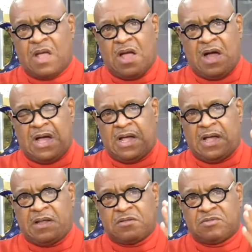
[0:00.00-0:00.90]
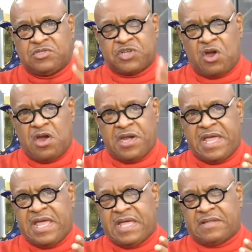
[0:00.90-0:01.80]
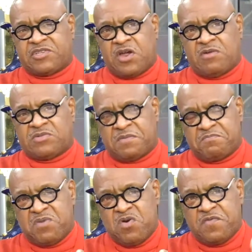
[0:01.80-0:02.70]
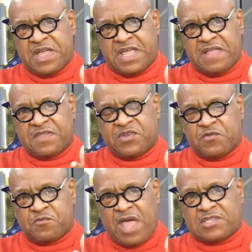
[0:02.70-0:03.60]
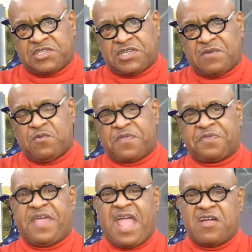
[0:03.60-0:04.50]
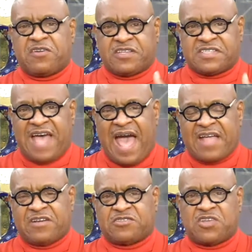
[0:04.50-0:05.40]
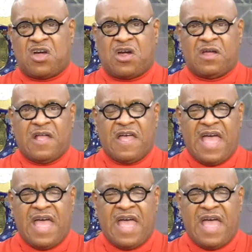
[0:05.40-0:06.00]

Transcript: uh, journey in terms of moving in the direction of what their desires are,